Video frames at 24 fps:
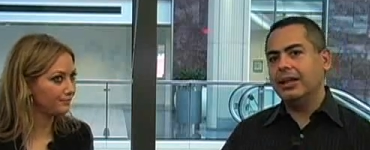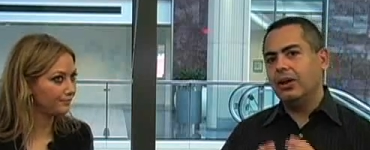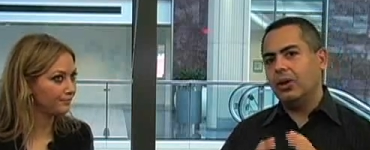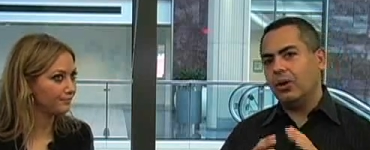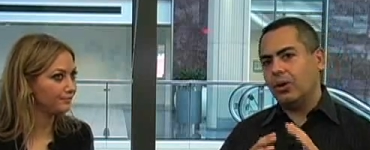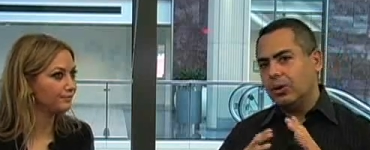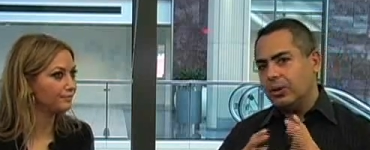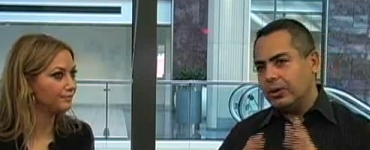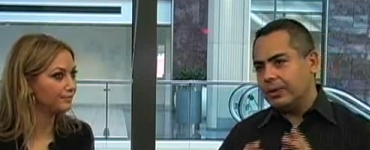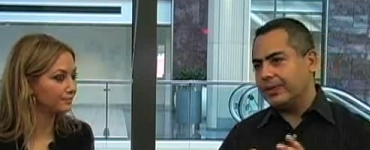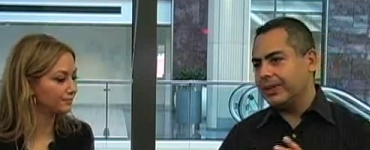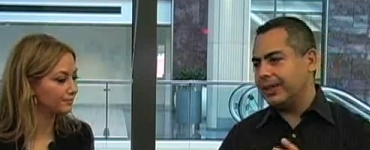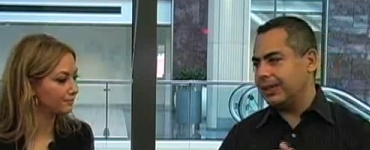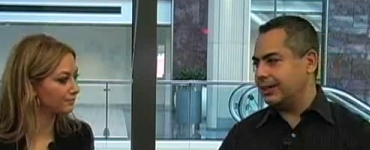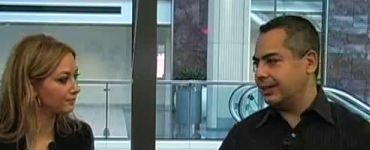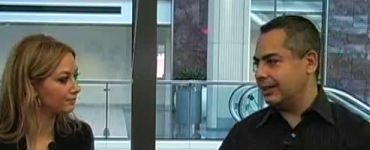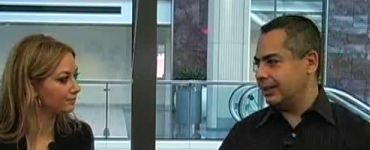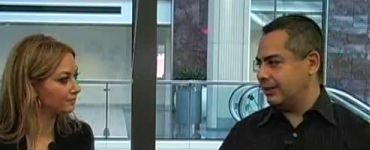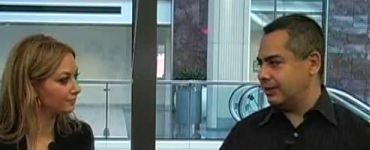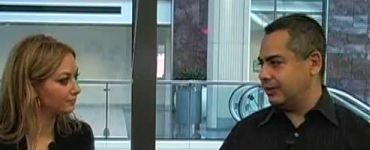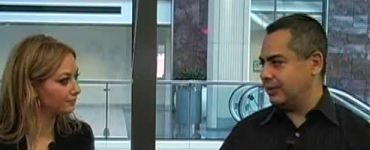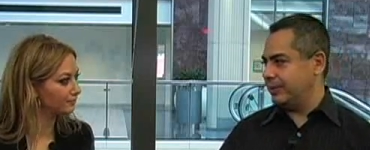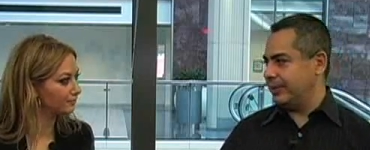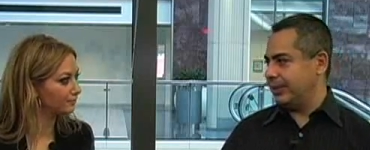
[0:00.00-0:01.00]
Speaker 1: All of that
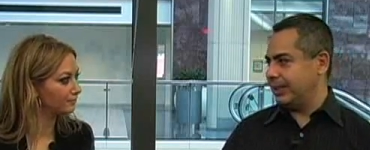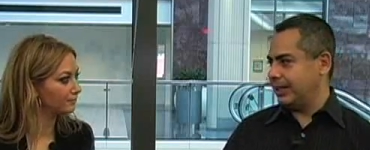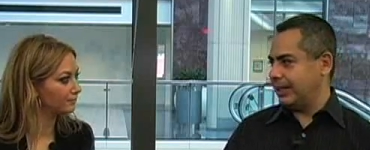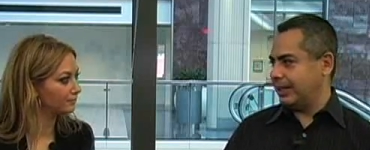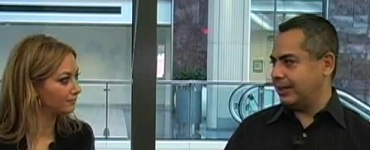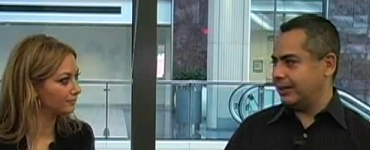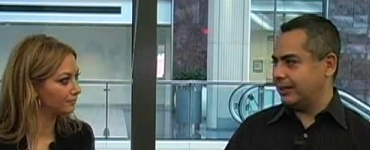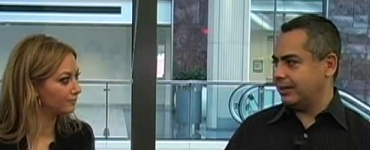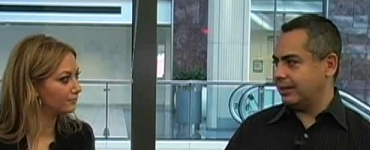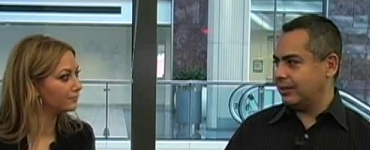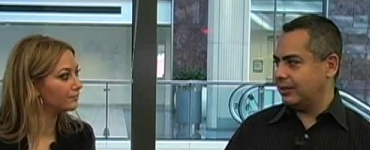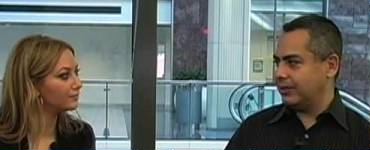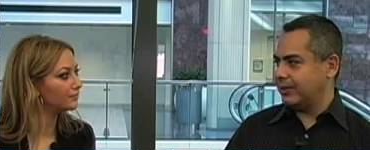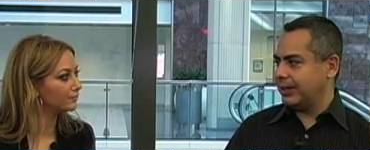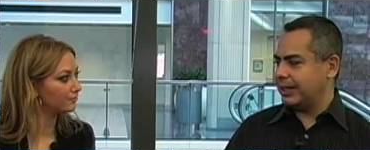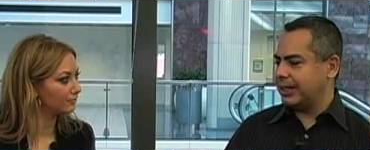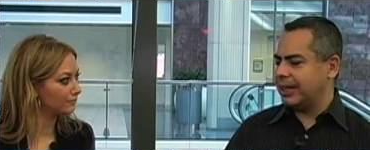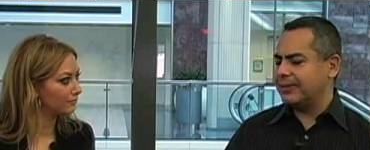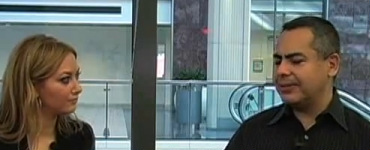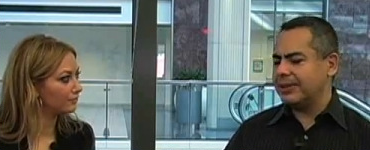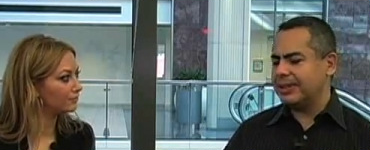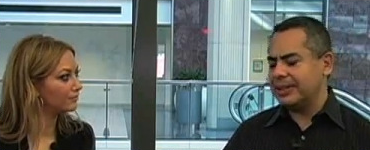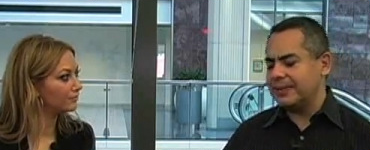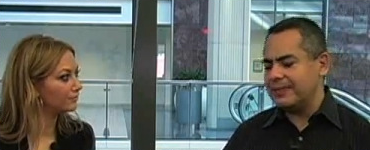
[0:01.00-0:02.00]
needs to be taken into
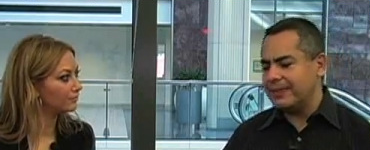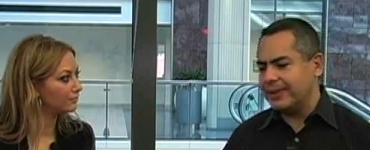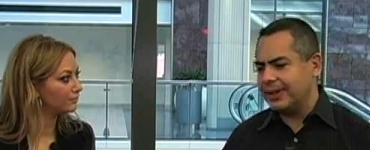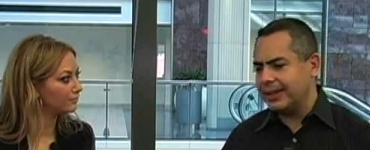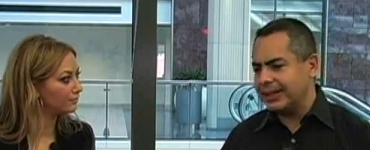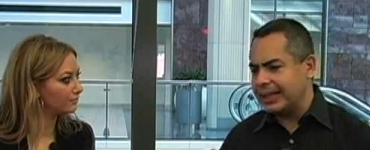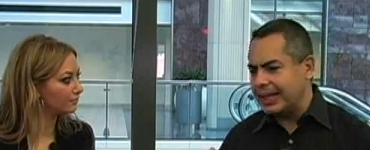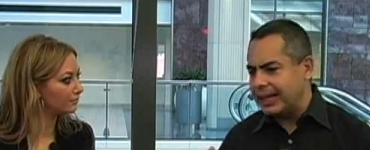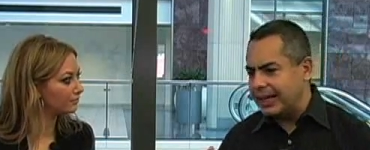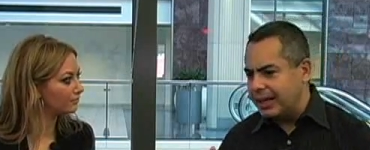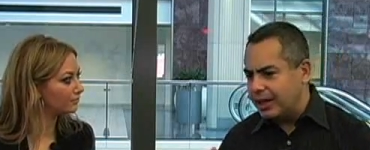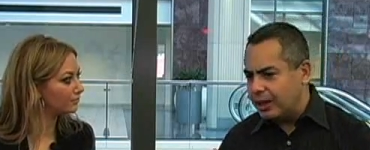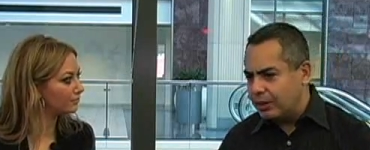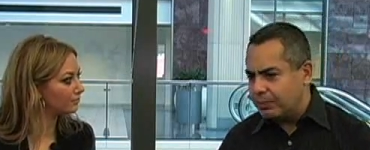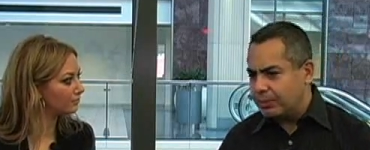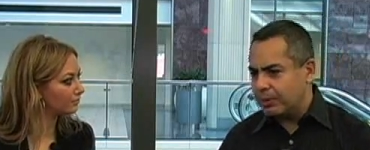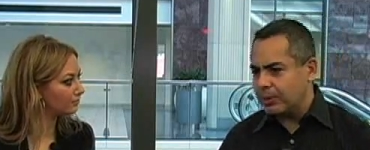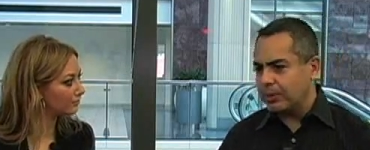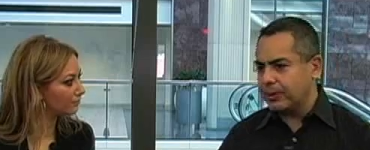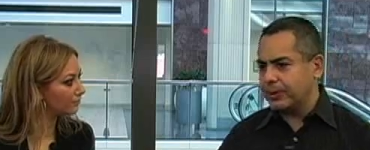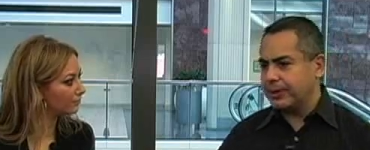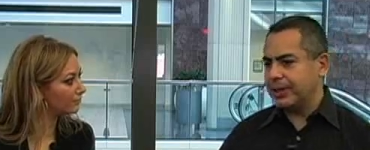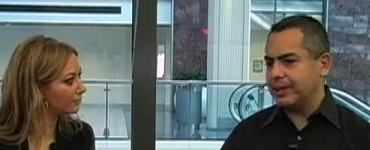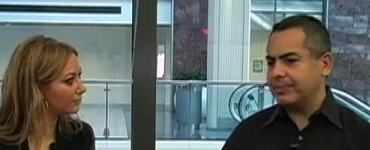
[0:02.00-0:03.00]
account. And in fact,
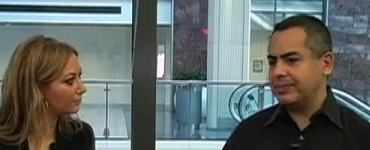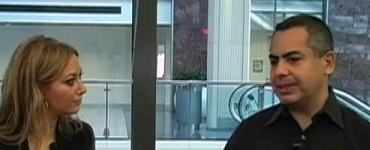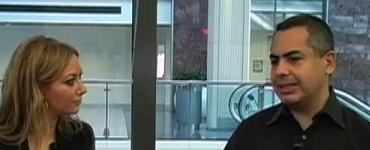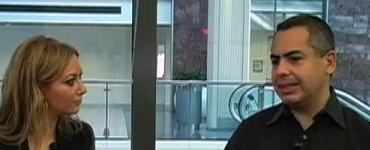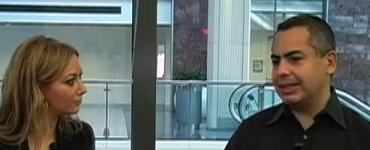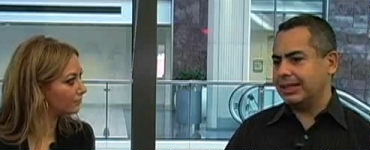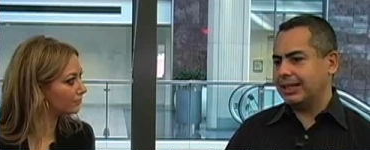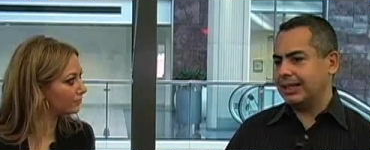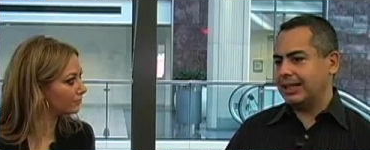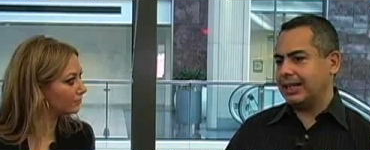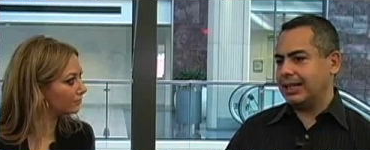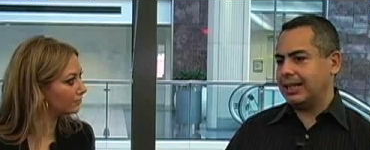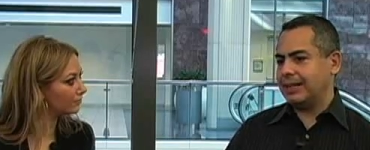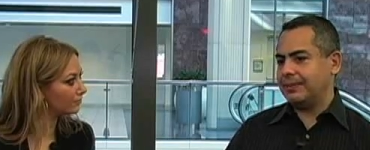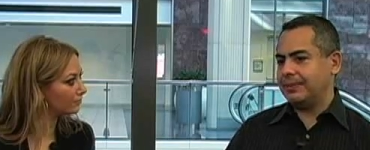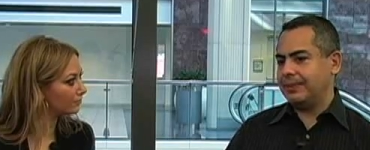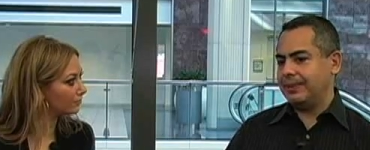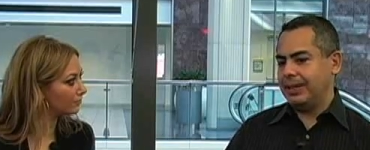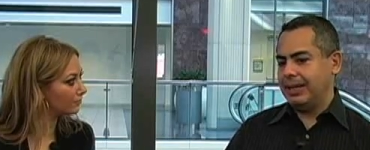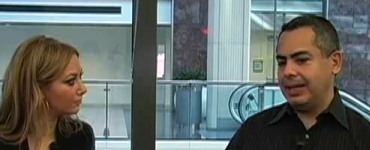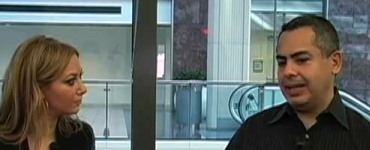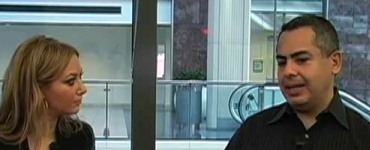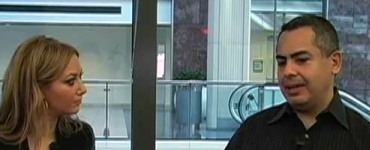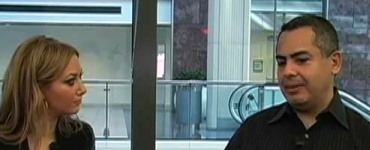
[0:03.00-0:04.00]
programs that have
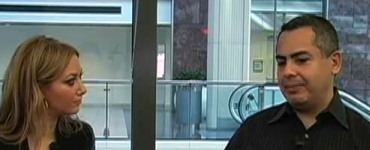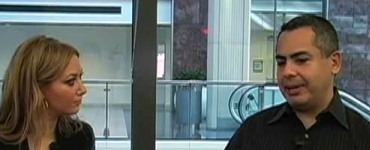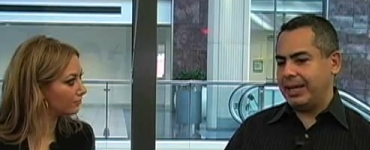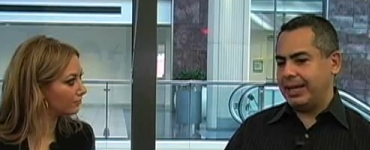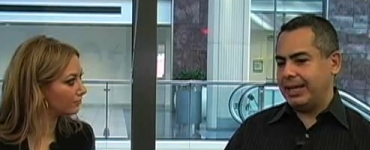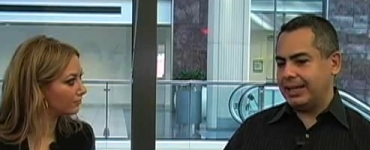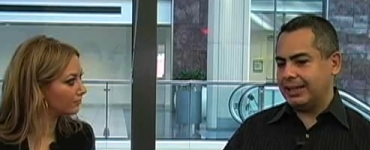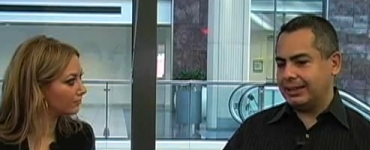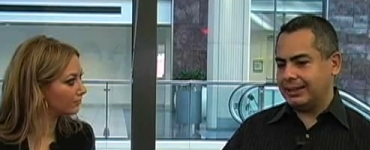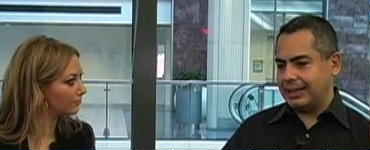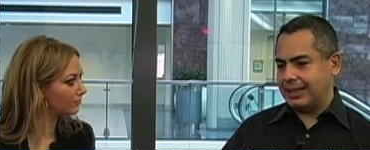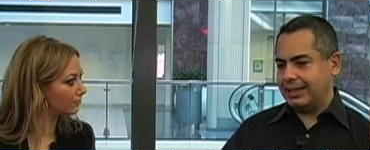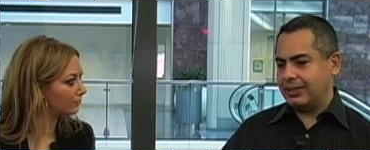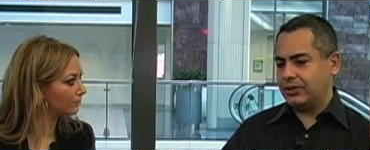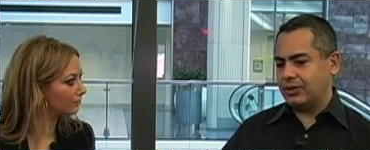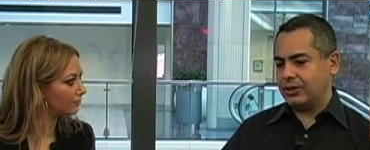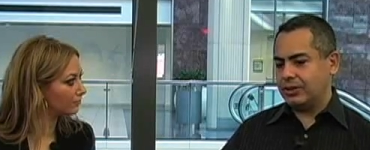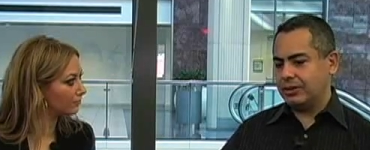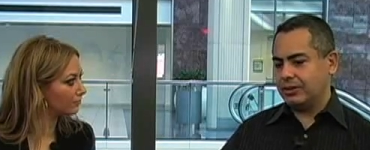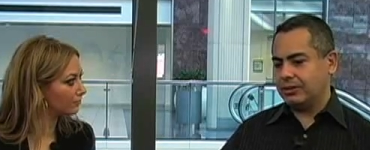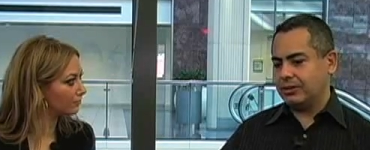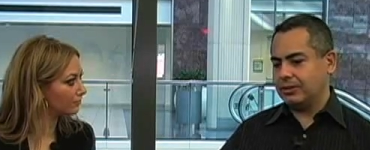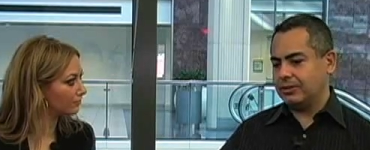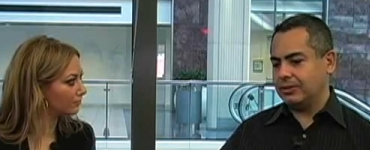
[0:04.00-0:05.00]
paid
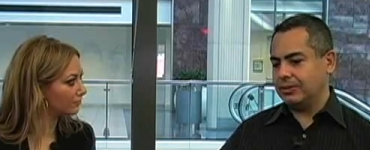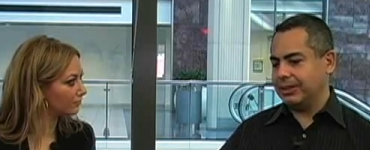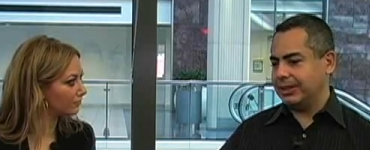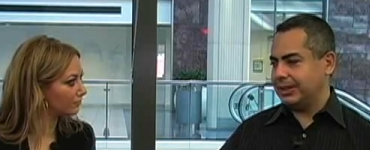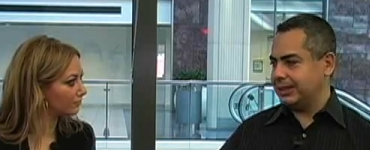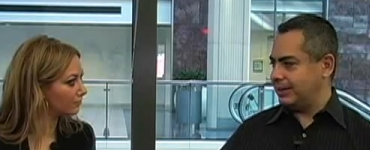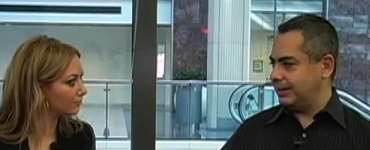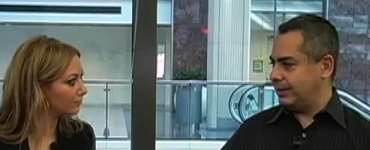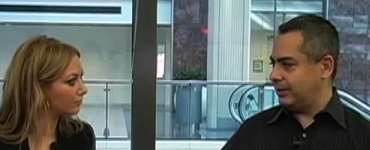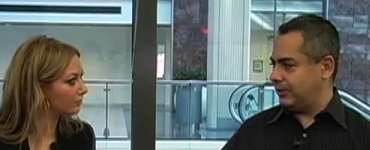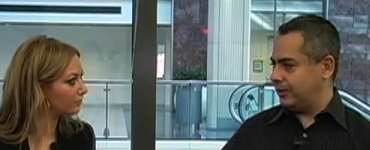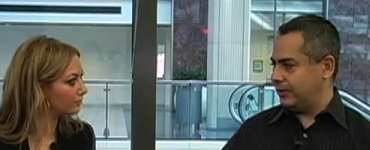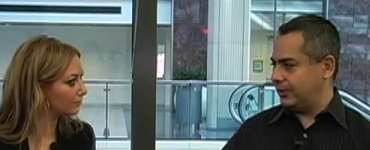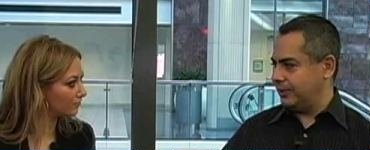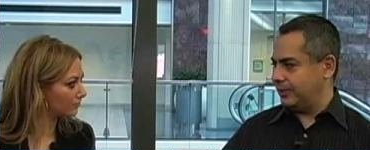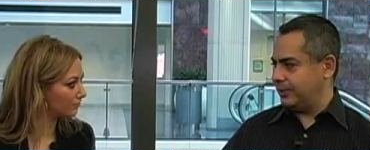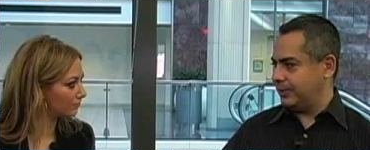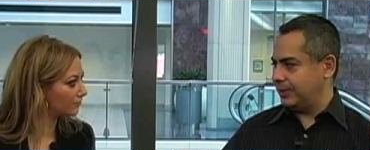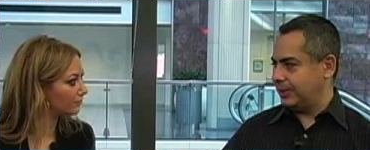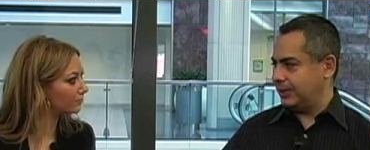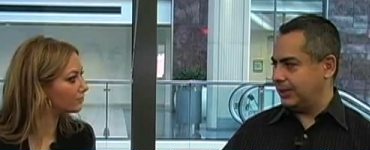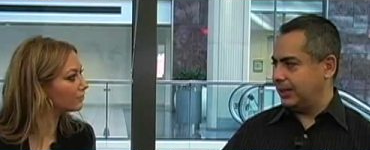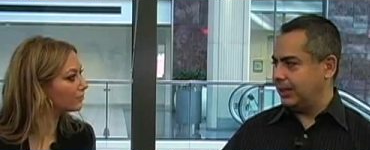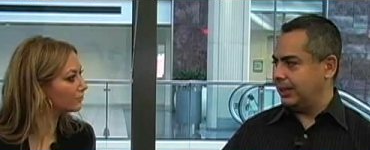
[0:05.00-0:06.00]
attention to these
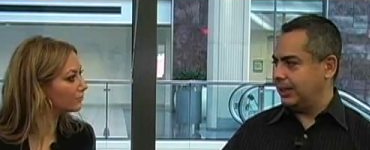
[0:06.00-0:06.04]
issues